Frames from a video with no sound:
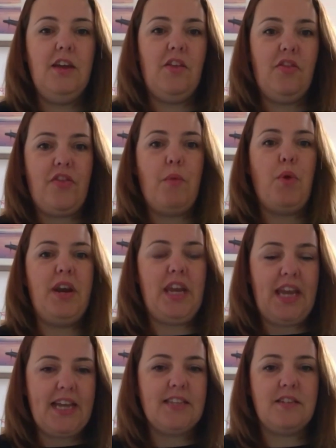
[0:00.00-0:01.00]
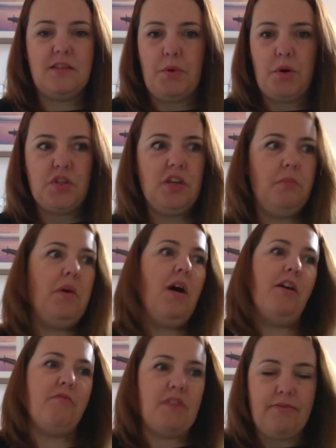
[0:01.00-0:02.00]
then when it gets to the bottom, I
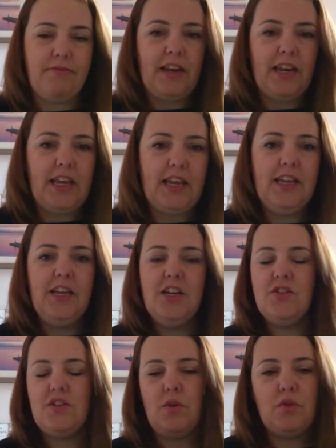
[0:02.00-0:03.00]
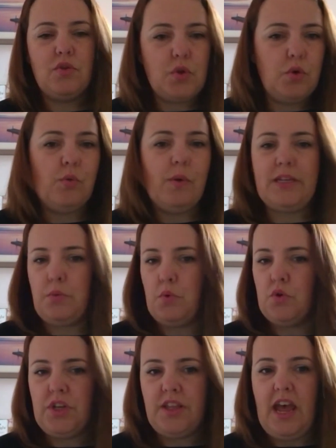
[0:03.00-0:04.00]
refill it. So there's always
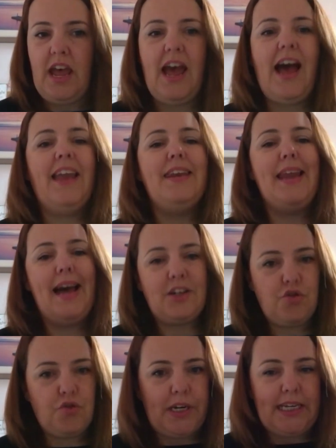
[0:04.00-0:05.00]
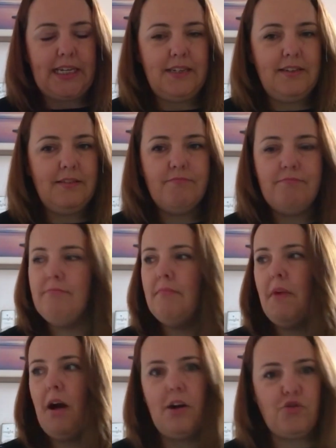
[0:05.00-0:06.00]
water there, and naturally
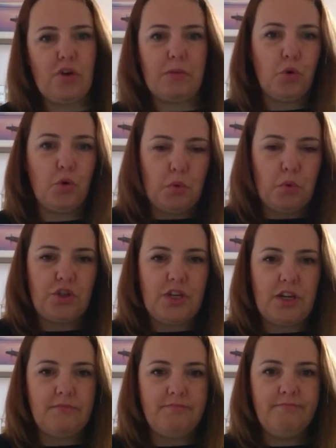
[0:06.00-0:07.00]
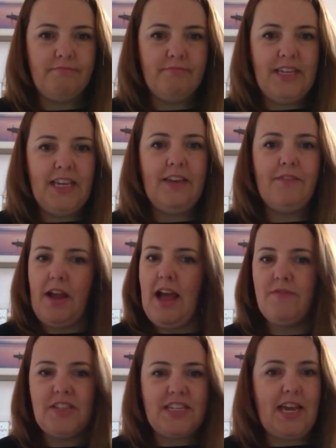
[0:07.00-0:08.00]
I drink more water. I have
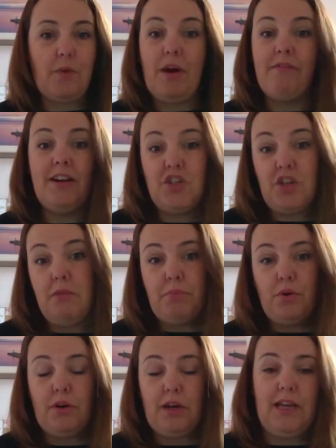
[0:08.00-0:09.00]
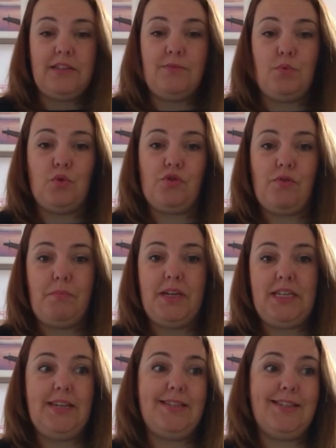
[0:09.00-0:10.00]
a day where I don't put a glass of water on my
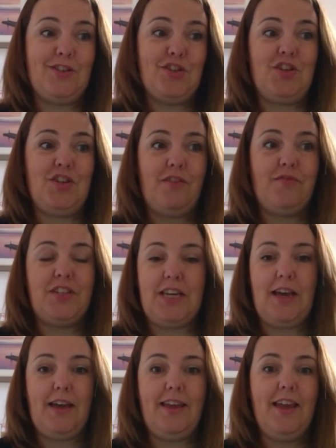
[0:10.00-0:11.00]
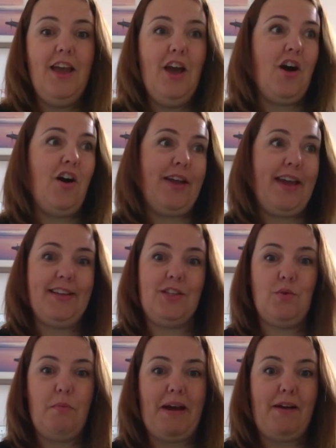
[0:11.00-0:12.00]
desk at the start of the day. I'll get to
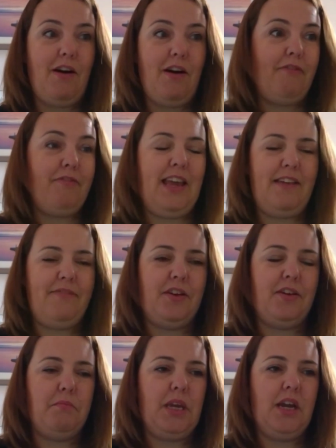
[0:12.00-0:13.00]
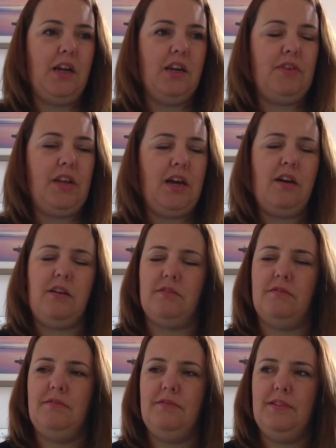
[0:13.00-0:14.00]
about 11:30 and be kind of like, oh,
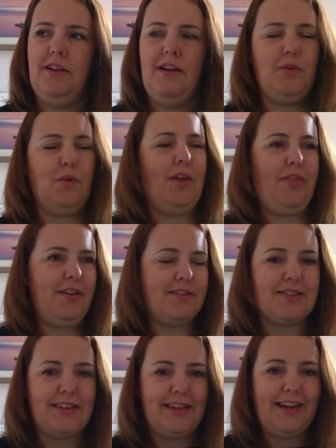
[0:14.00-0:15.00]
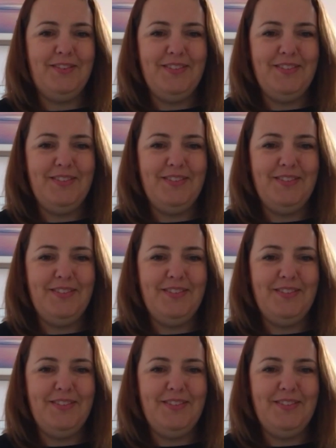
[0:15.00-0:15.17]
I'm quite thirsty now,